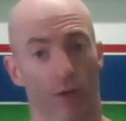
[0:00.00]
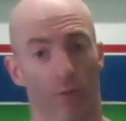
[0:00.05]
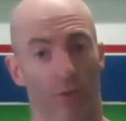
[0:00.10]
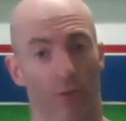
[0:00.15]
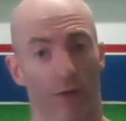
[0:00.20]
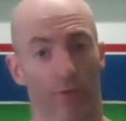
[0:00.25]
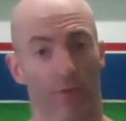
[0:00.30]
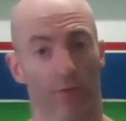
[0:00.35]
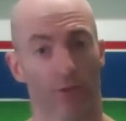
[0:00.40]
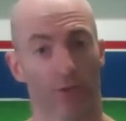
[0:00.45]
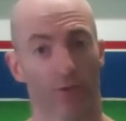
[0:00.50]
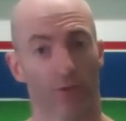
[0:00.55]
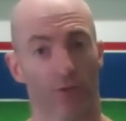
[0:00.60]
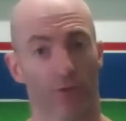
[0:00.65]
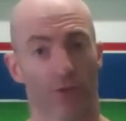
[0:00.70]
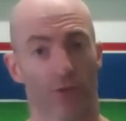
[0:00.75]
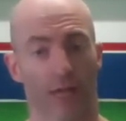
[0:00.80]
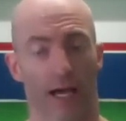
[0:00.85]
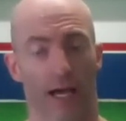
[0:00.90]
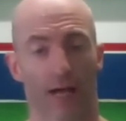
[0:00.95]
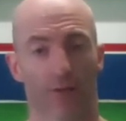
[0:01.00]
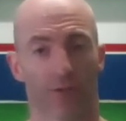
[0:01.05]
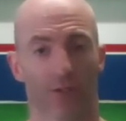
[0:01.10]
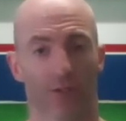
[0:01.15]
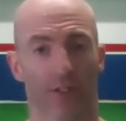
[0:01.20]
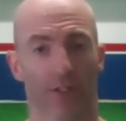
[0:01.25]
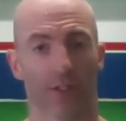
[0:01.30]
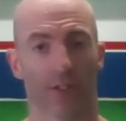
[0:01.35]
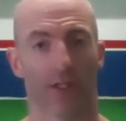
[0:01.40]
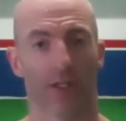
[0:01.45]
above
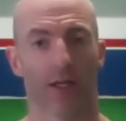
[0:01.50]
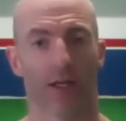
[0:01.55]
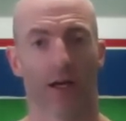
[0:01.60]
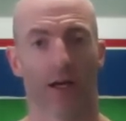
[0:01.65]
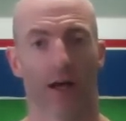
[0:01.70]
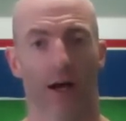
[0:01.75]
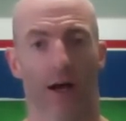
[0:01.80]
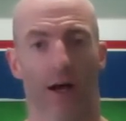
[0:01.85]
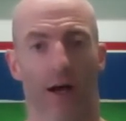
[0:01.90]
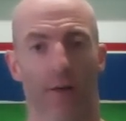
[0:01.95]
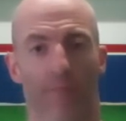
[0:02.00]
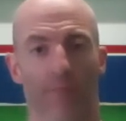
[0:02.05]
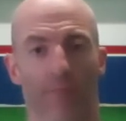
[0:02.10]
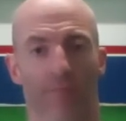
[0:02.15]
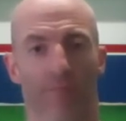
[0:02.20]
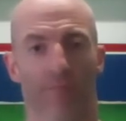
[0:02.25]
2,000.